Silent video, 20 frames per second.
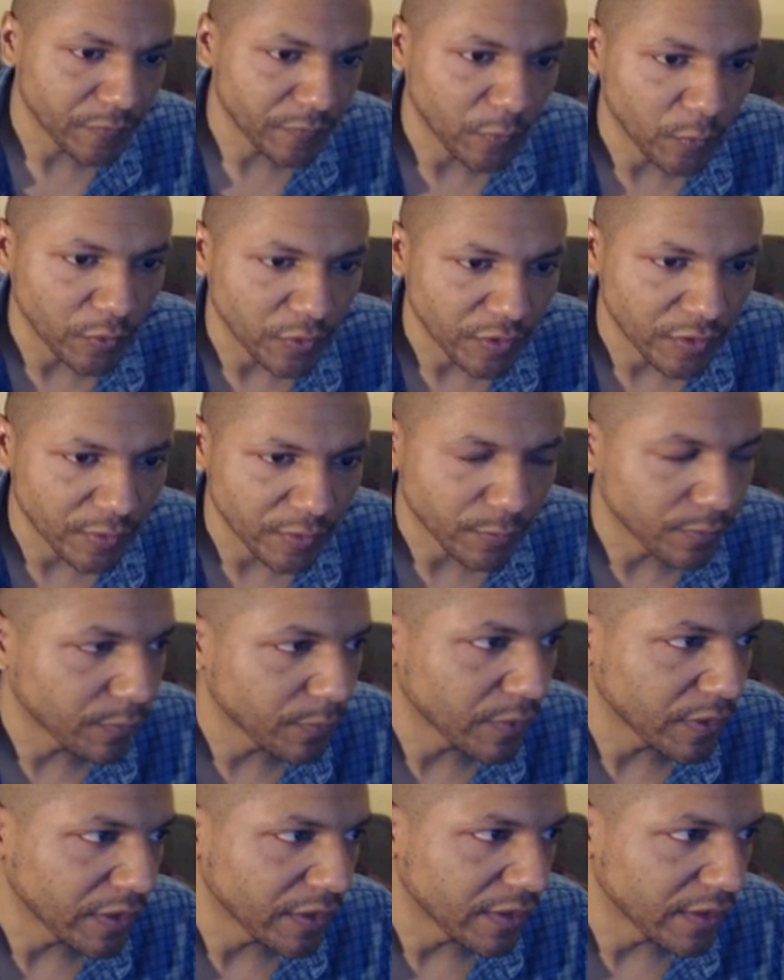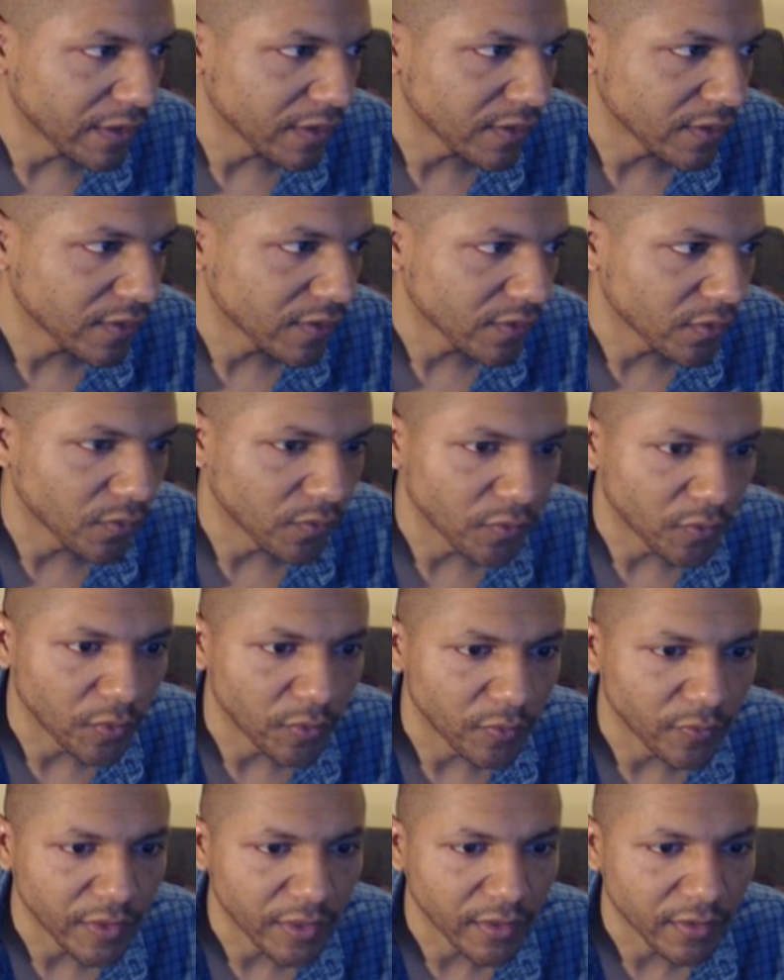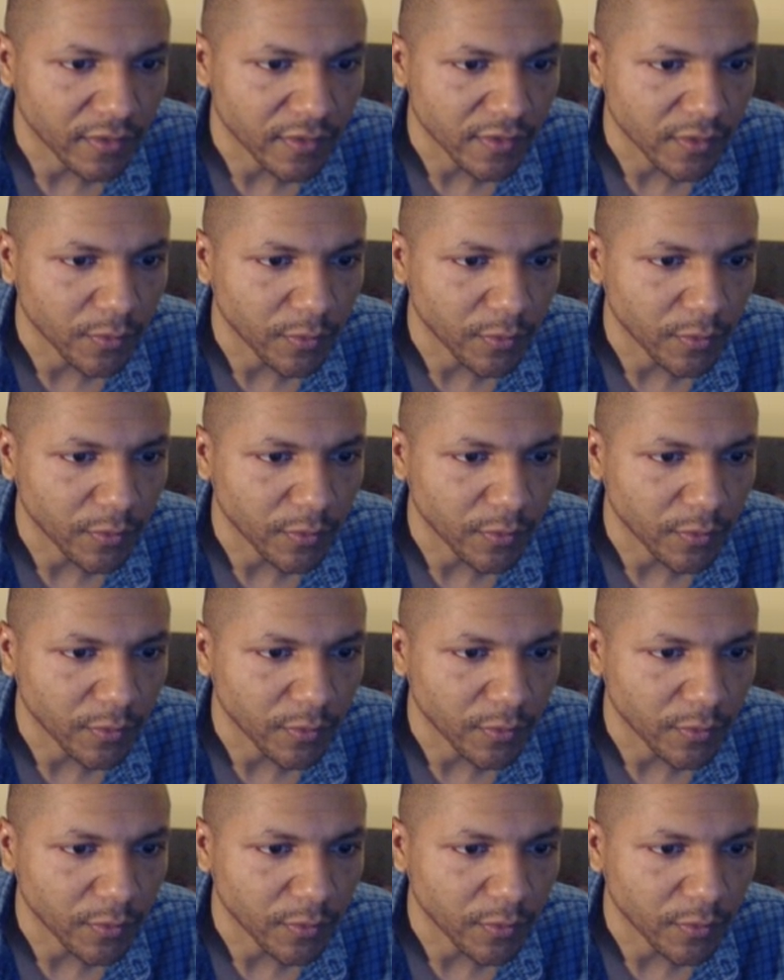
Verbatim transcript: We'll just play this over and over again until